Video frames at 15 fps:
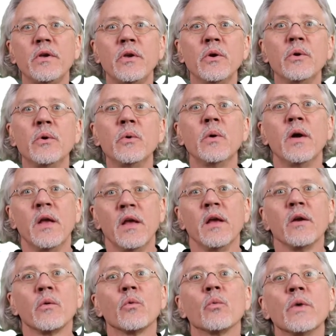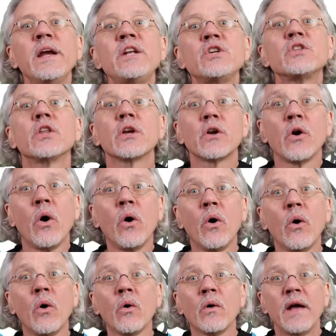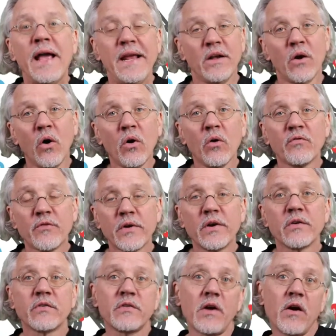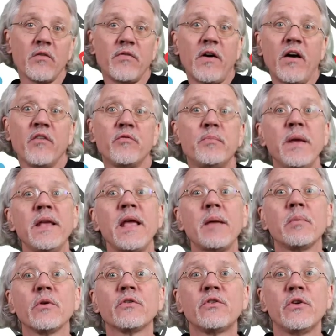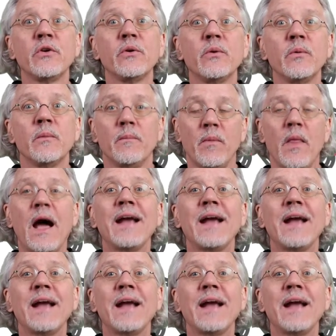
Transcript: you reach a goal for yourself of being able to